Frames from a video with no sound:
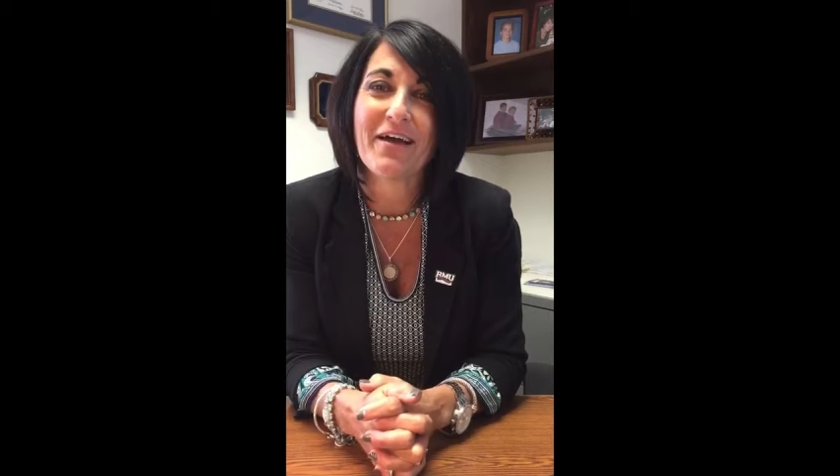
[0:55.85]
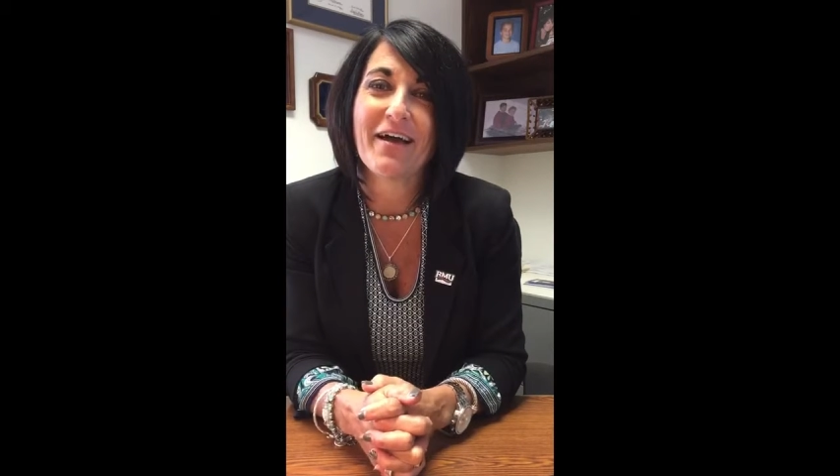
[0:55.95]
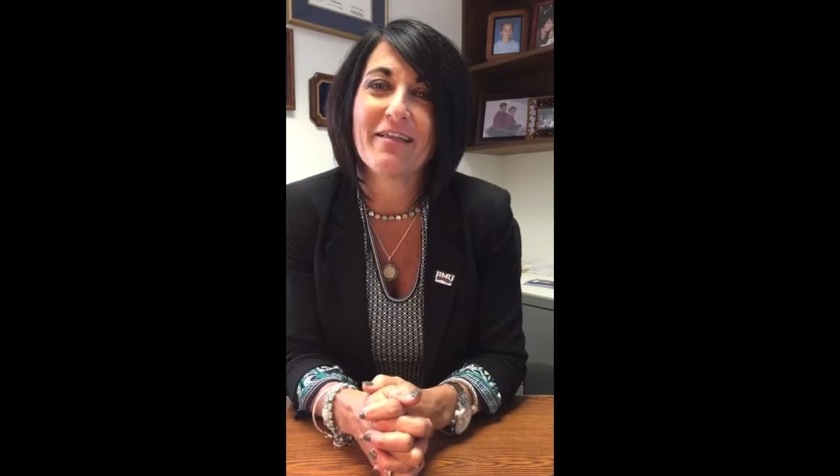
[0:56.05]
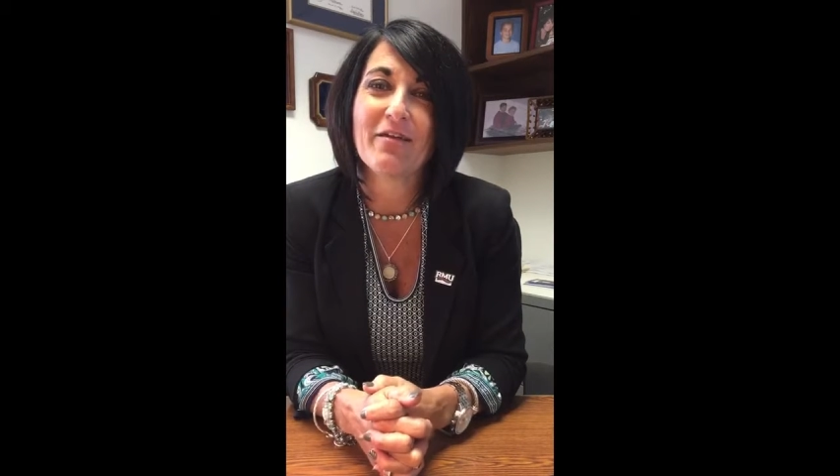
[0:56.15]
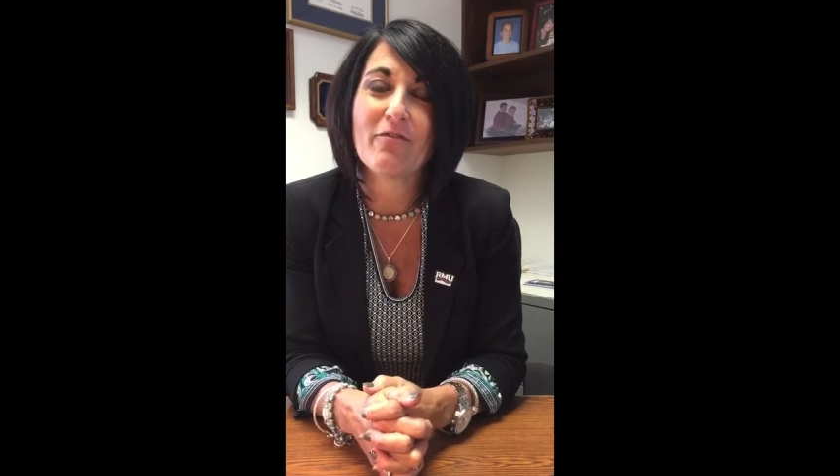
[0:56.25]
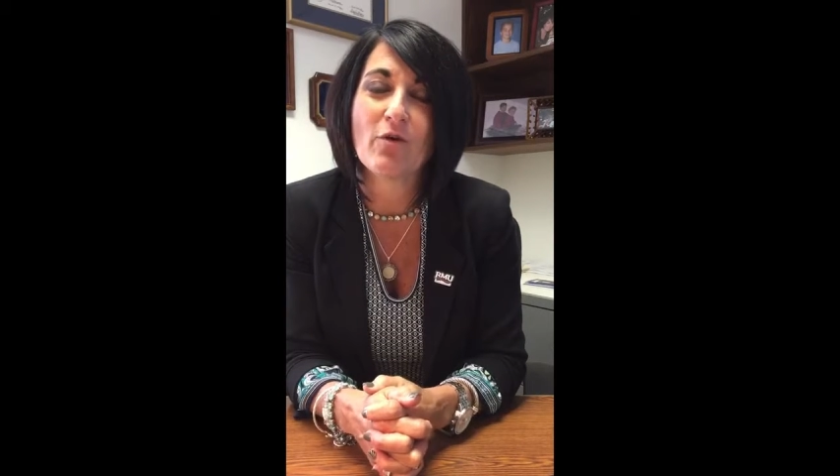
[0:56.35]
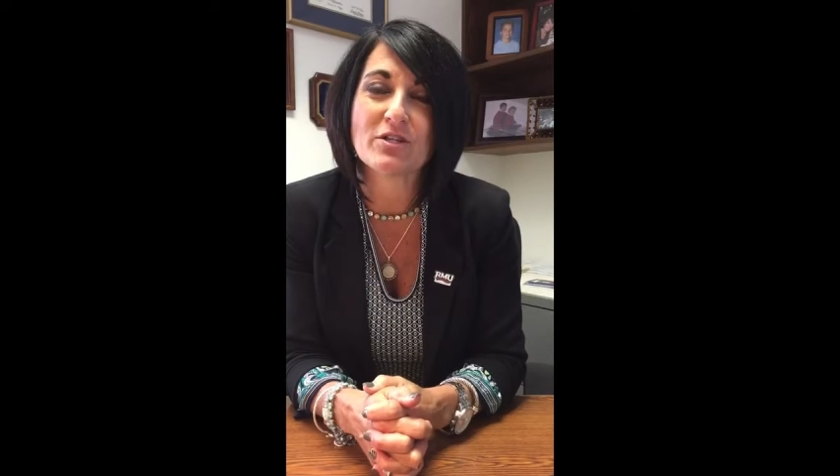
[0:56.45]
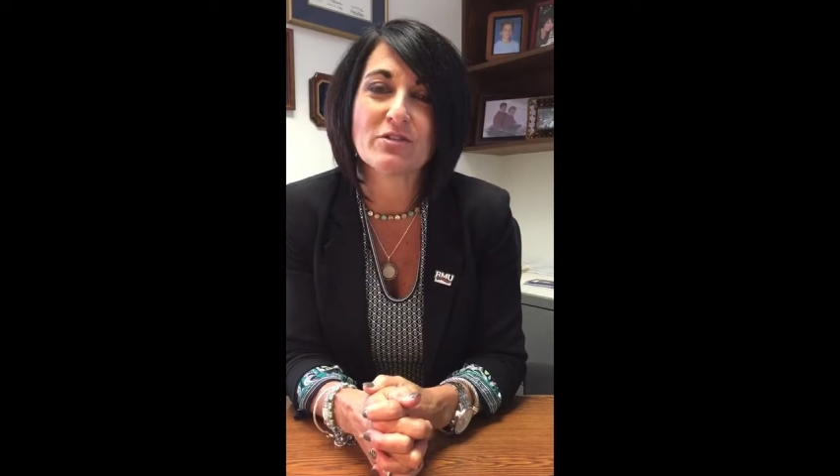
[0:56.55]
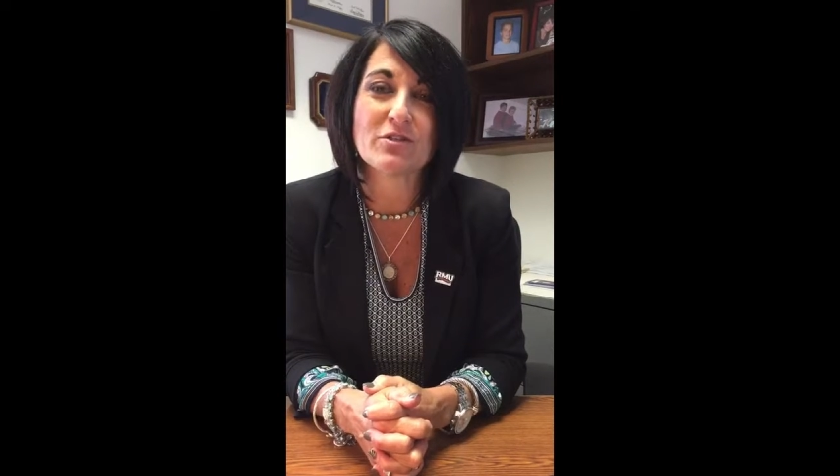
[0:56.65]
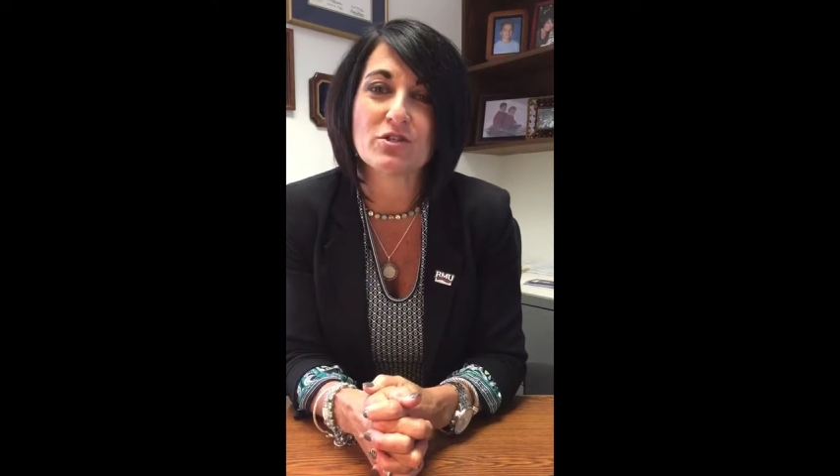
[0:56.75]
I love
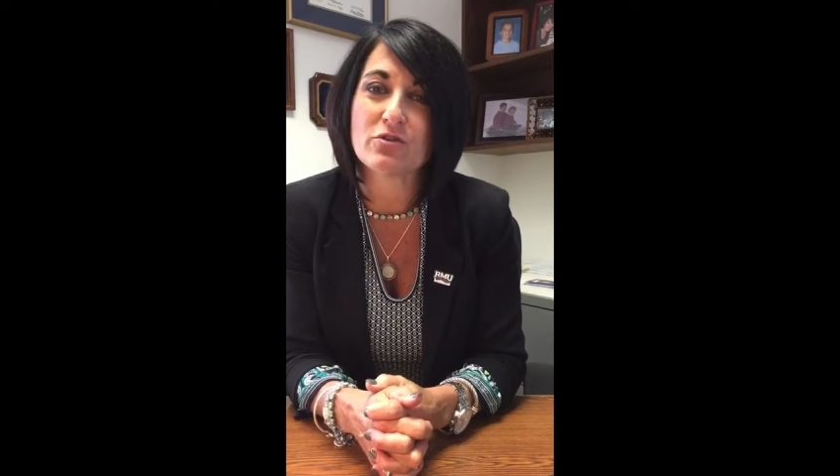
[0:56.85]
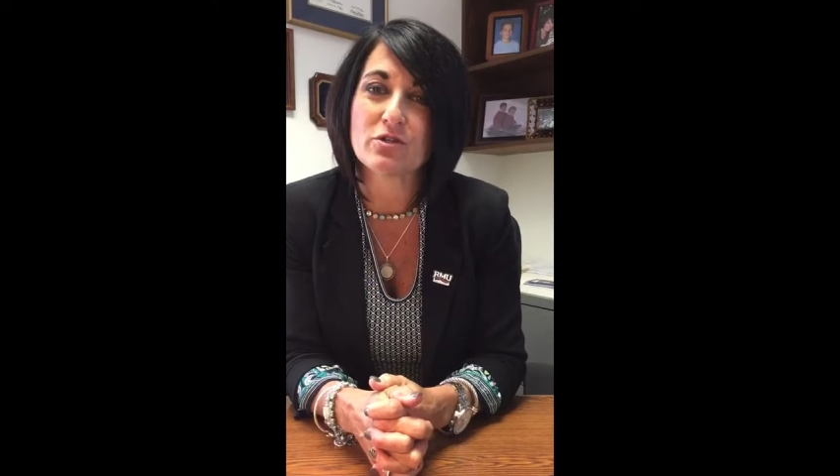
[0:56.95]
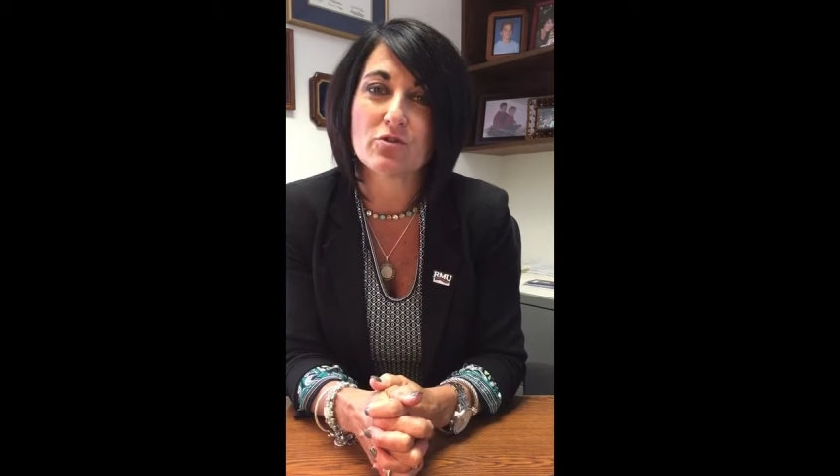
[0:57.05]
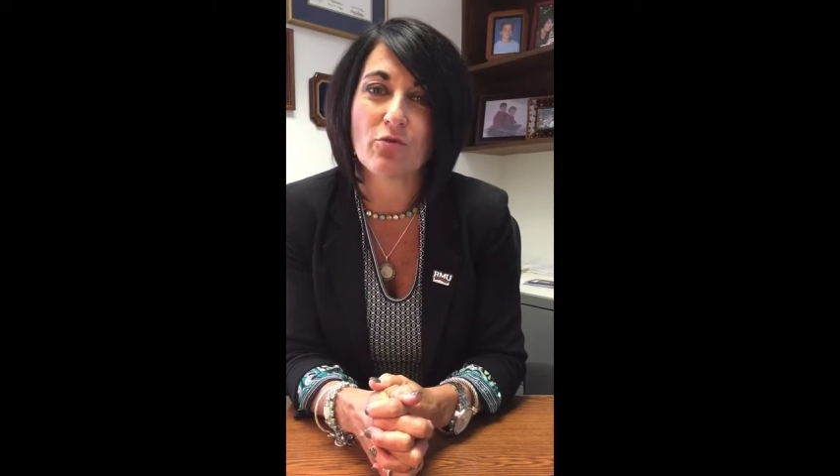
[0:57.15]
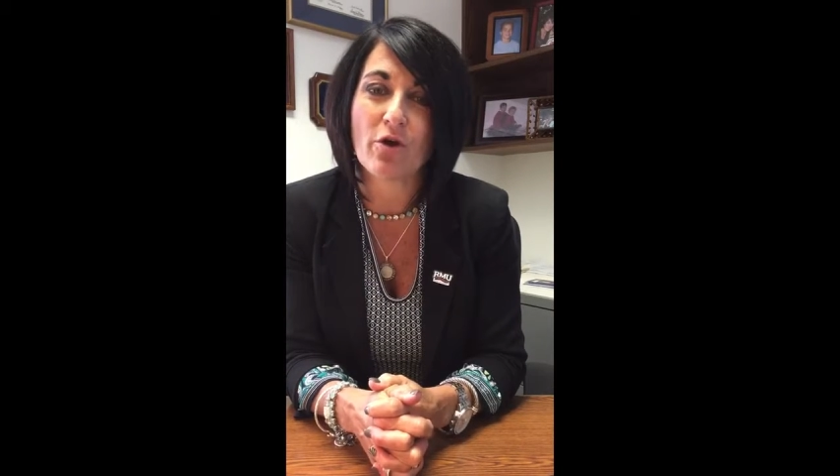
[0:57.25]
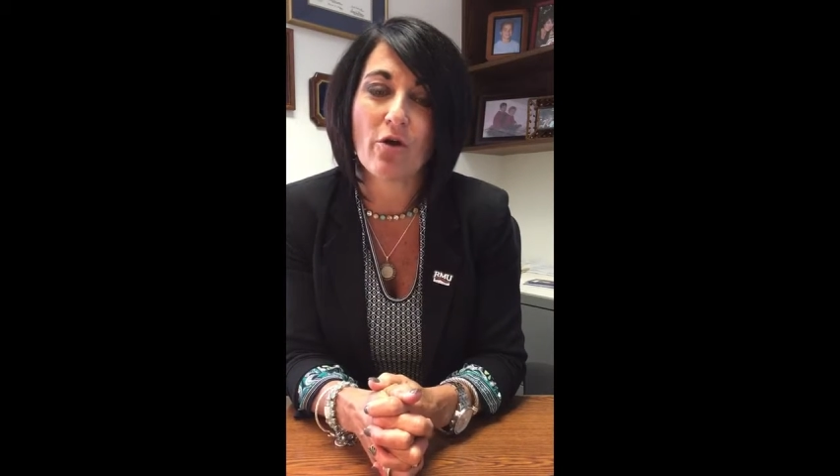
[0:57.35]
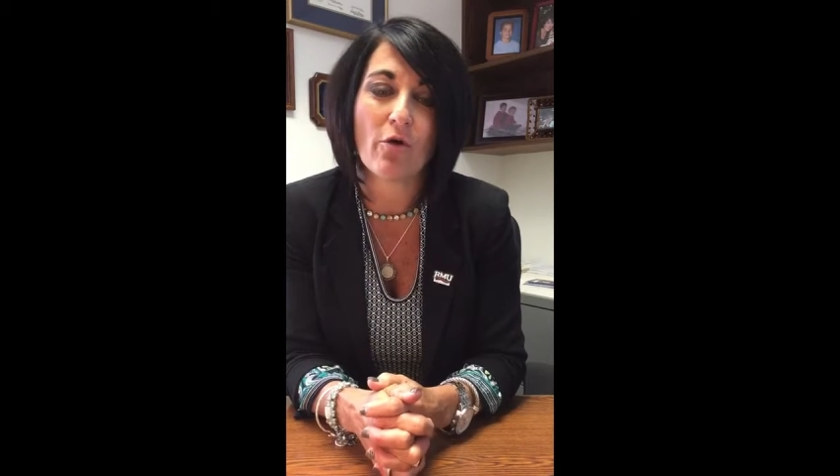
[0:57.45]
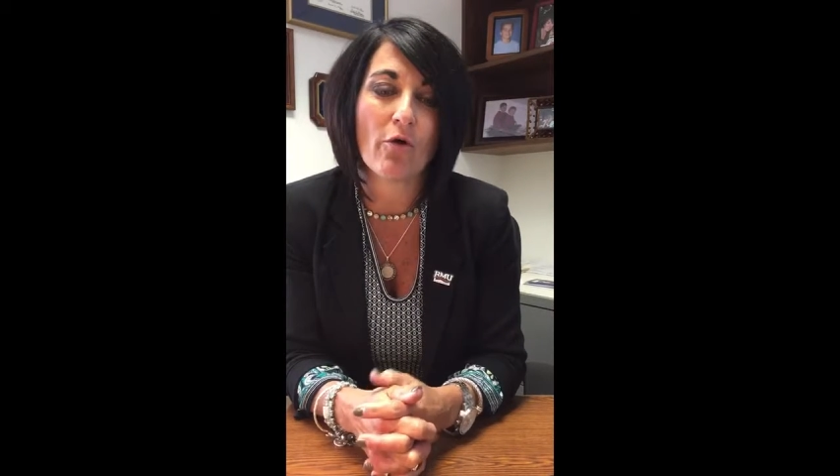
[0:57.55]
watching the students grow